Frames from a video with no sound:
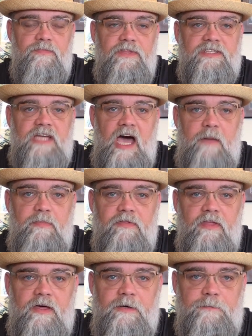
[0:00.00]
top of
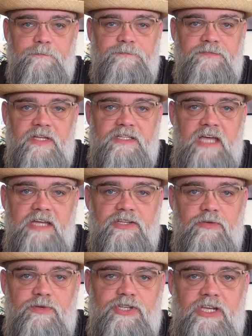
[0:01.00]
the tattoo
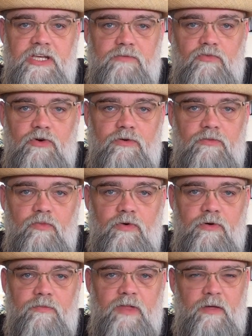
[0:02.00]
machine.
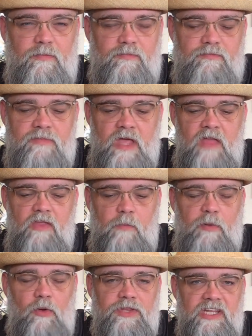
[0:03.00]
They'll
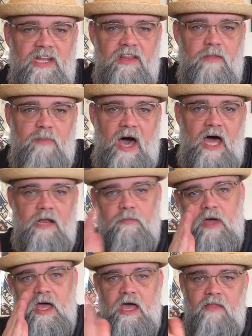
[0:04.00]
bolt it in the bottom,
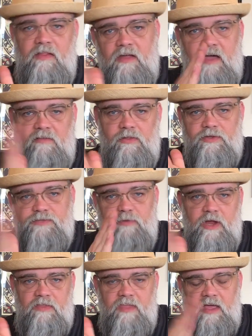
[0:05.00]
and then they'll have a little
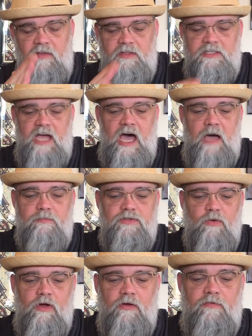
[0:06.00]
spring thing on the top to
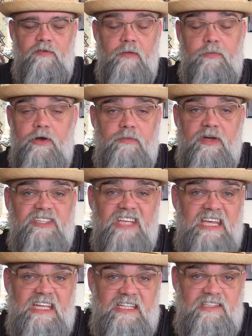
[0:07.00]
where it'll fit pretty much
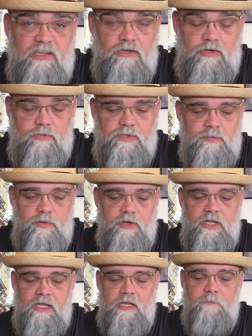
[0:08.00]
any tube to put
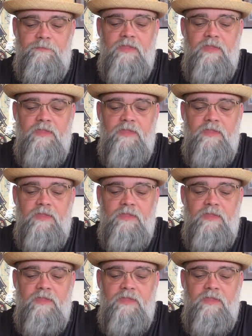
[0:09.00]
in it.